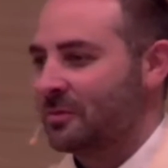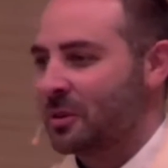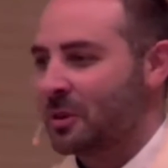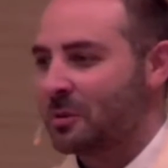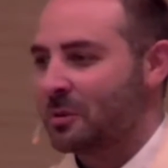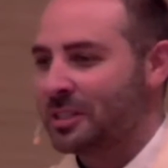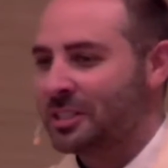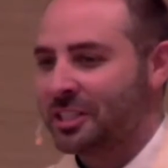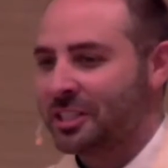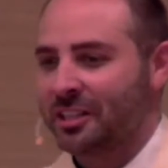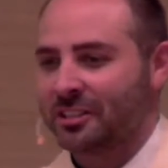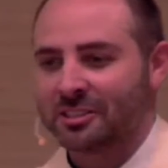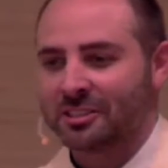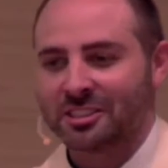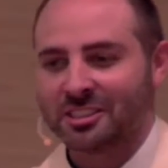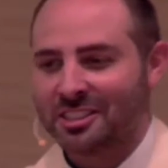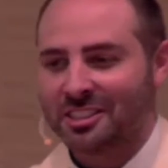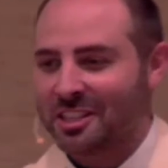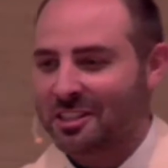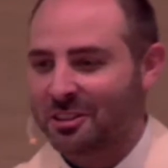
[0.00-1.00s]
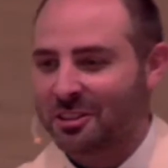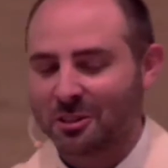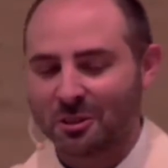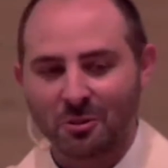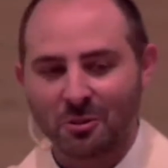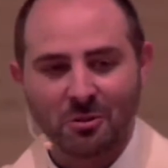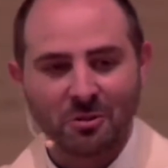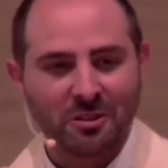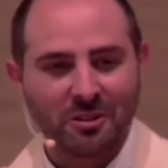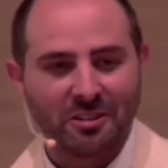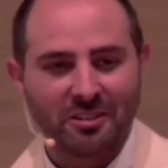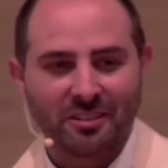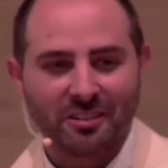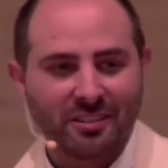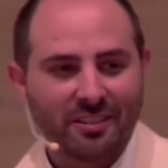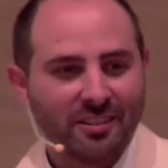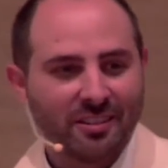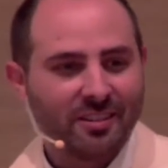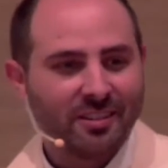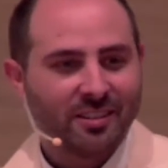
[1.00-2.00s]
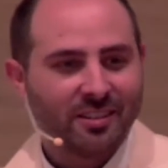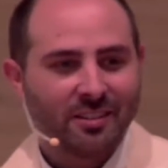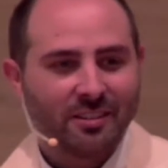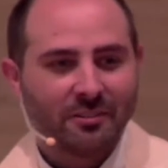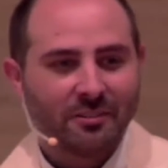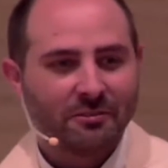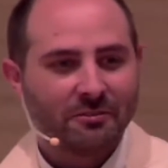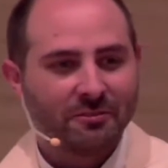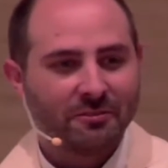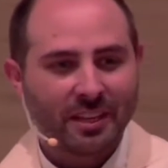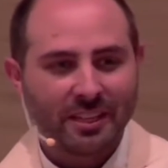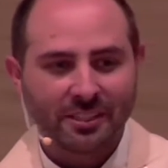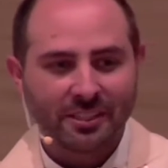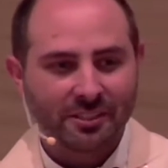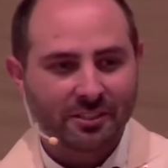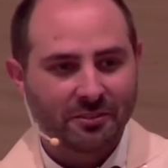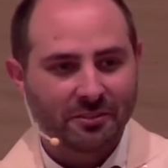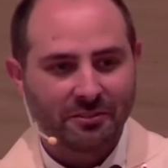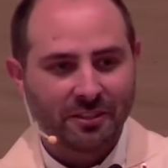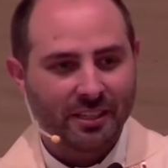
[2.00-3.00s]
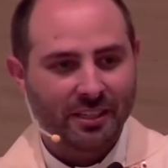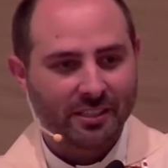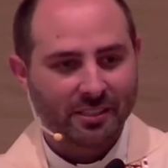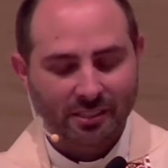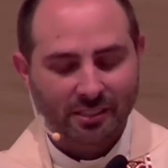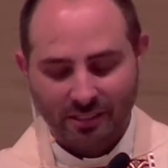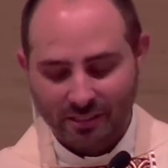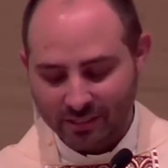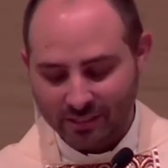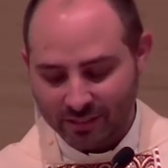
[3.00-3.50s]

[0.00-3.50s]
We shall see the Lord face to face.